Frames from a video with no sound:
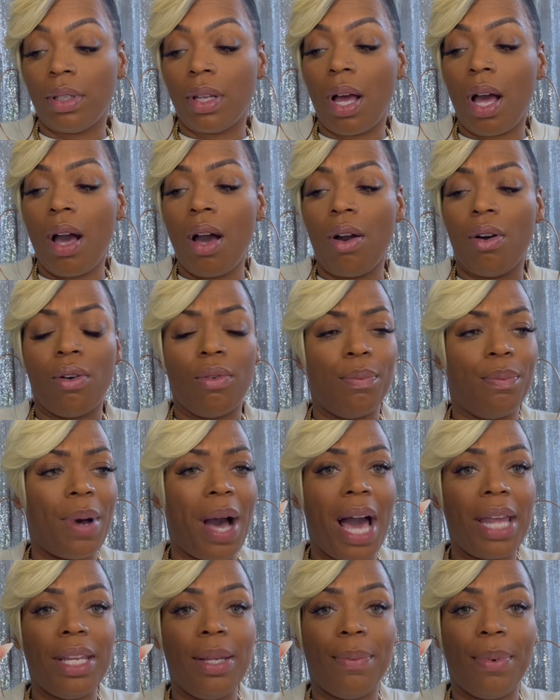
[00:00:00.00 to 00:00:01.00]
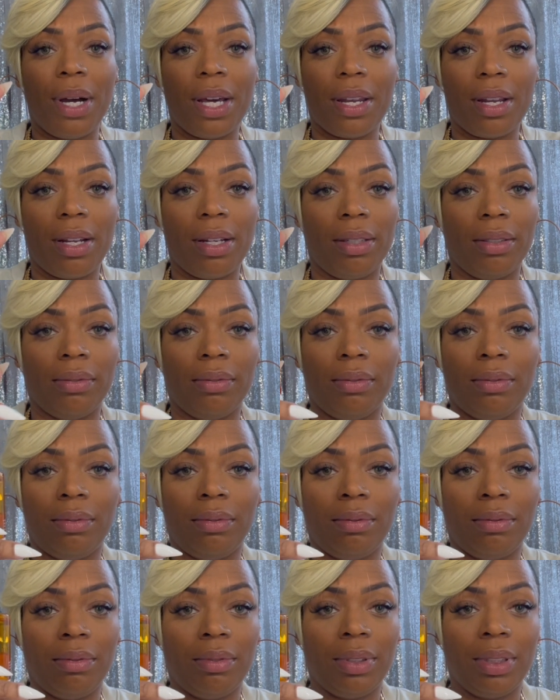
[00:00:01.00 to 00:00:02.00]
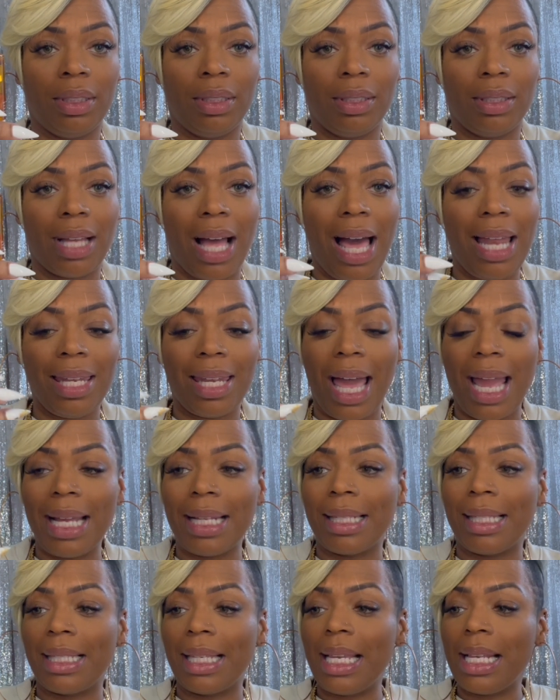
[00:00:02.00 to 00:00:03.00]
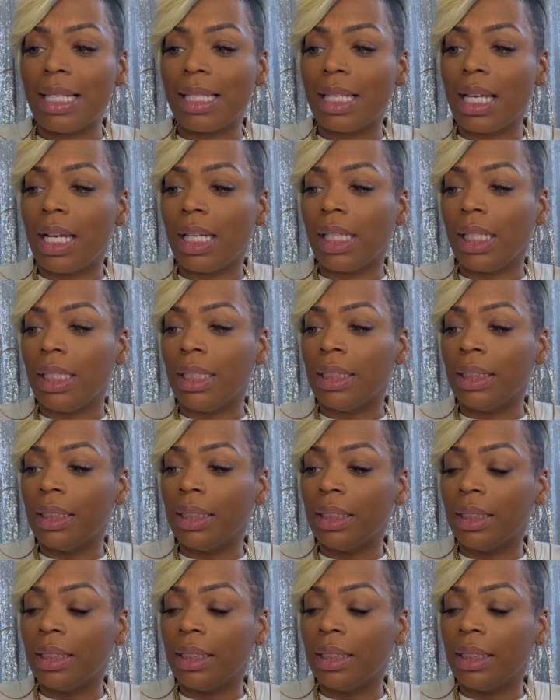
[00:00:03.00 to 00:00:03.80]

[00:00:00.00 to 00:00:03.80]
oh, body butter. I like this, honey.